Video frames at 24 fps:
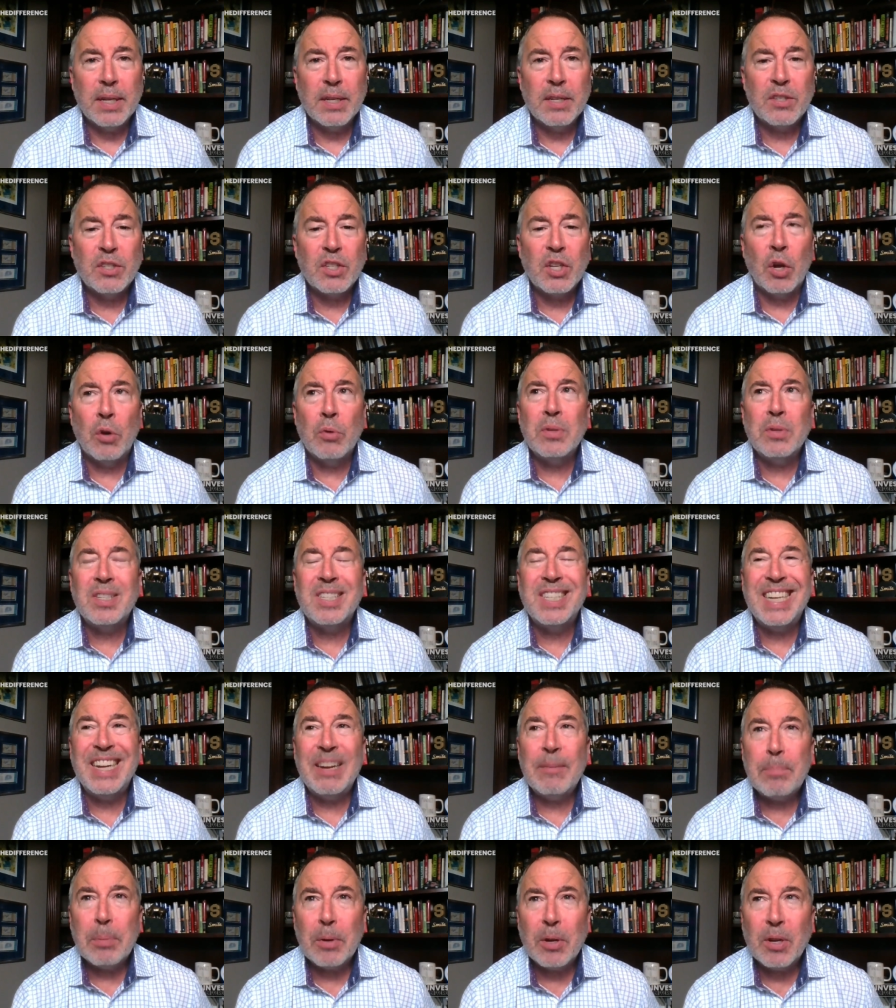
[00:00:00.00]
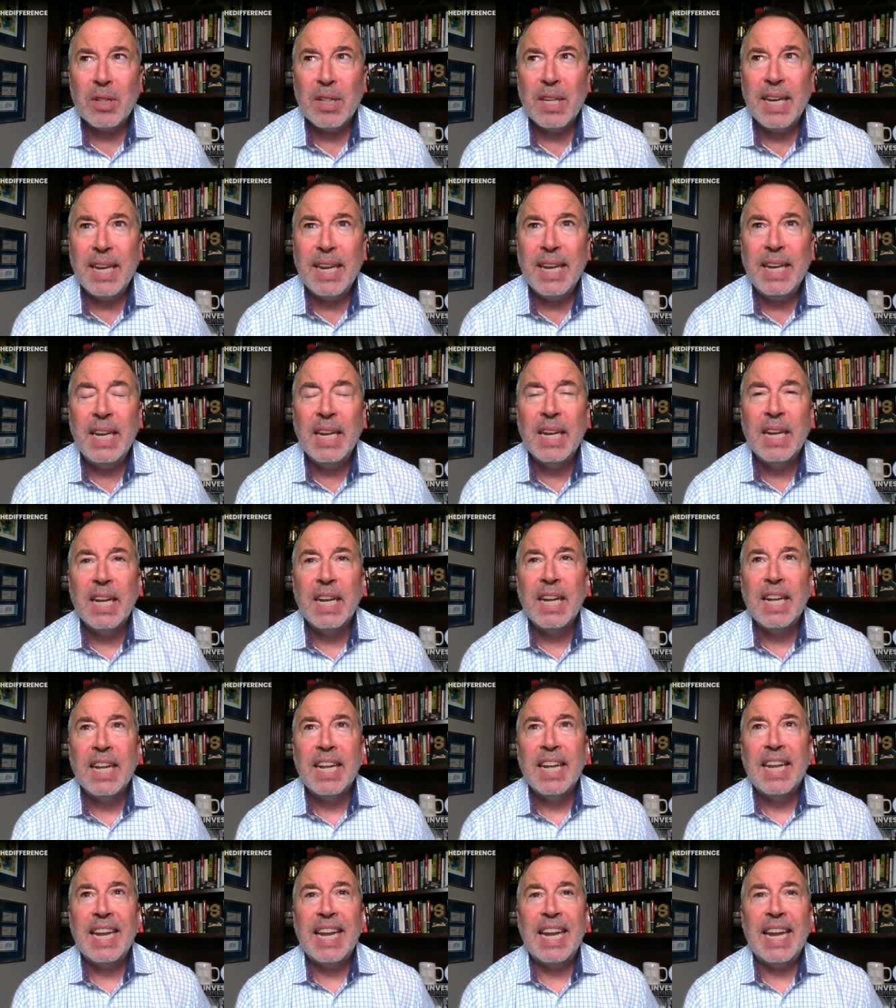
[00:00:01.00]
So typically,
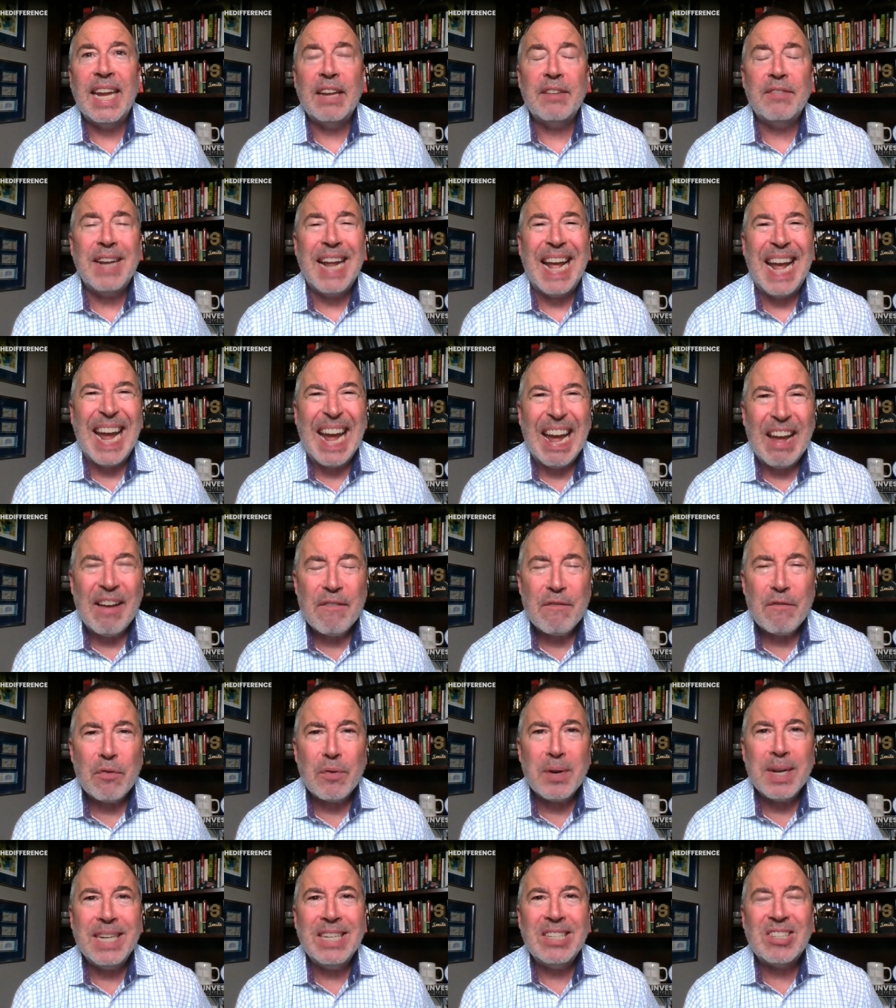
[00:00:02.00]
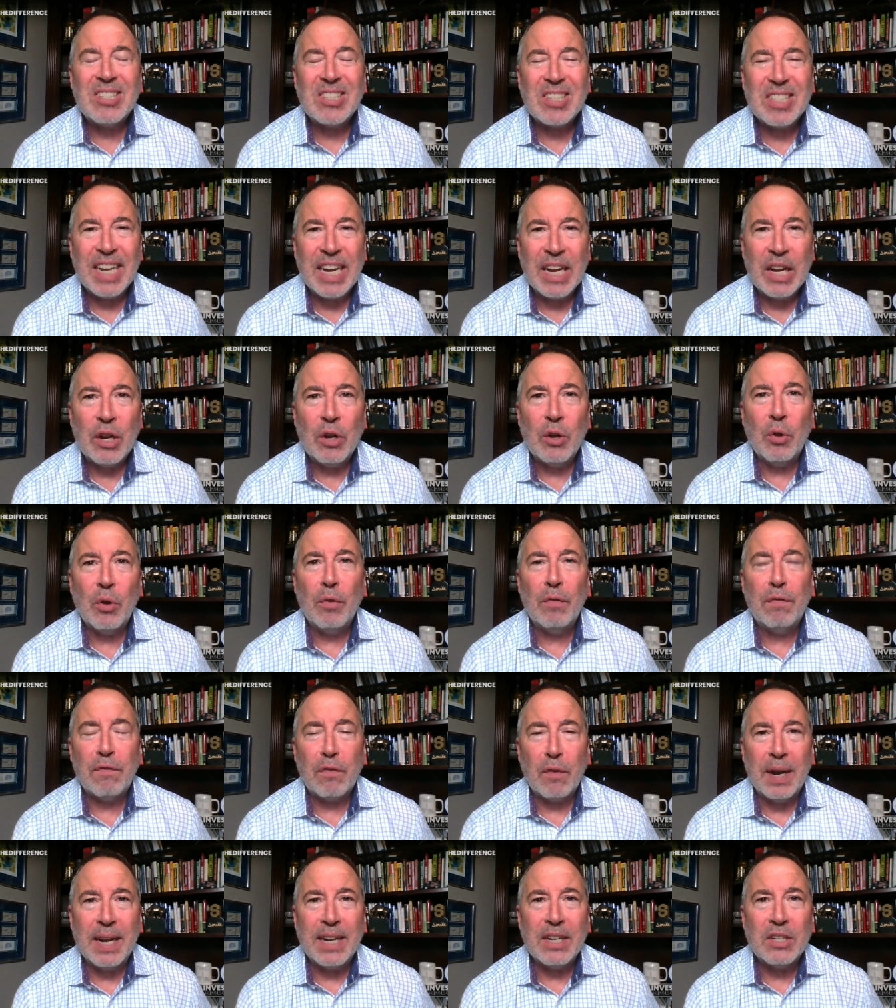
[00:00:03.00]
if every single
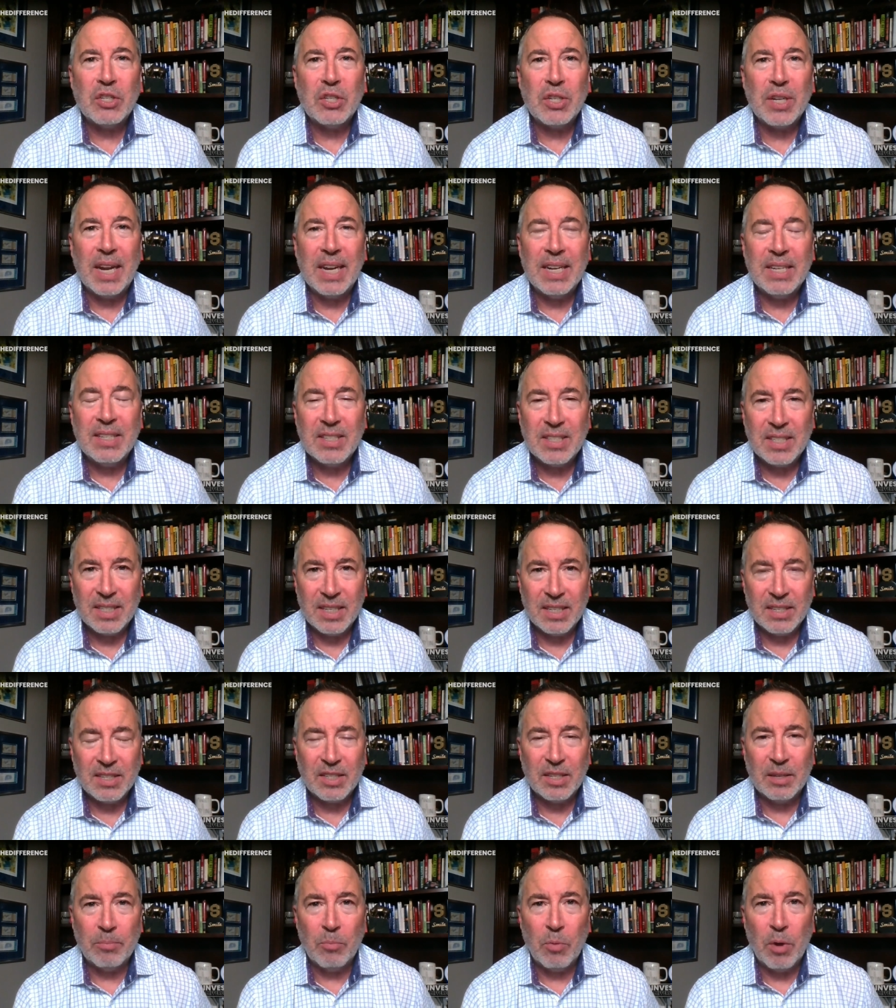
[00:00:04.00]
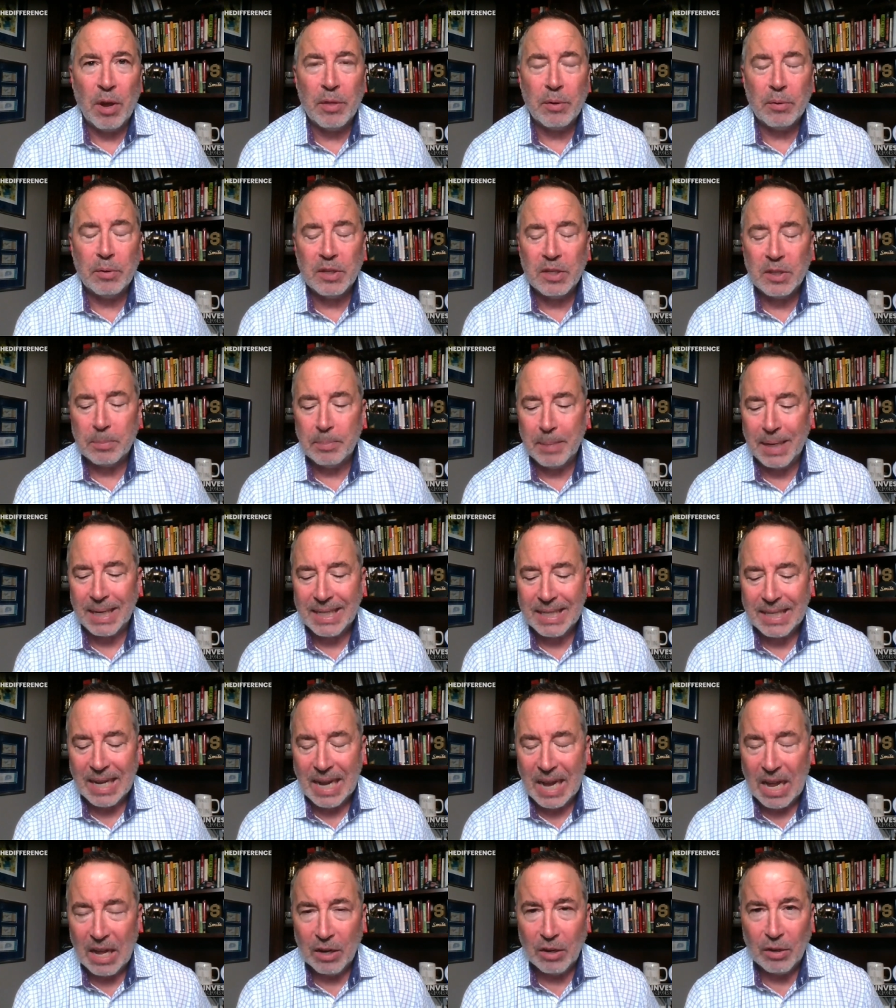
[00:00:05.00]
franchise system, whether it's
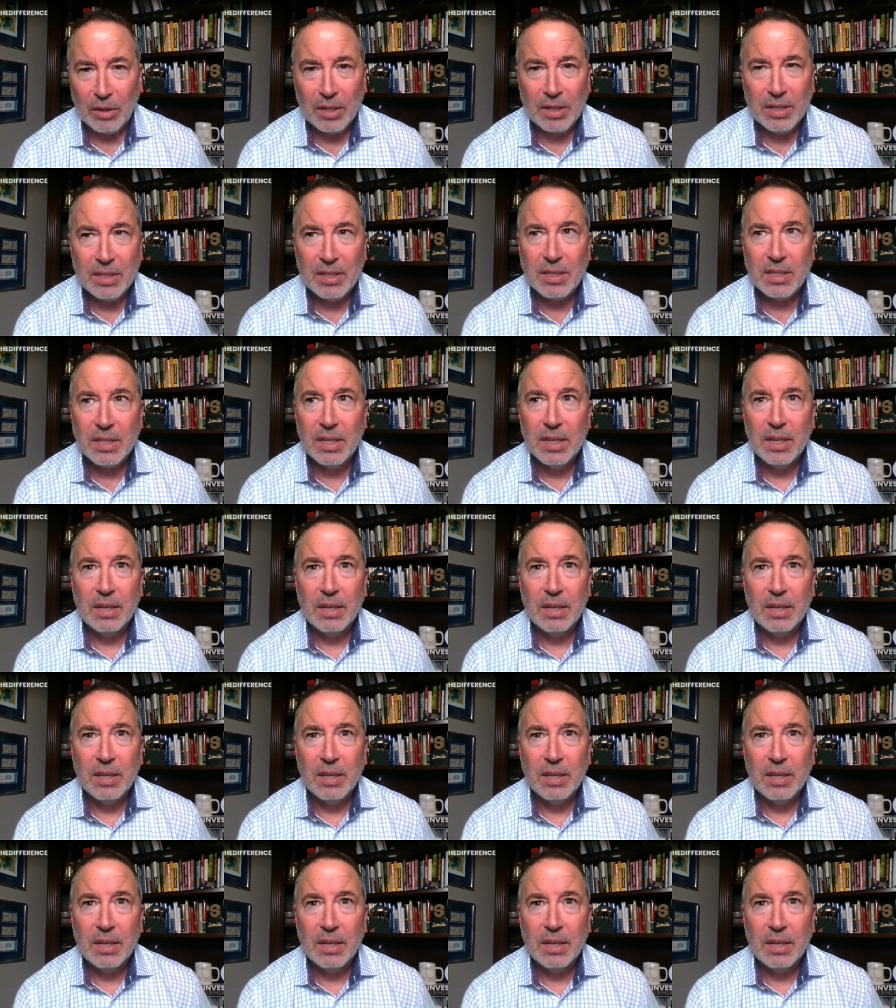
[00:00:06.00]
McDonald's,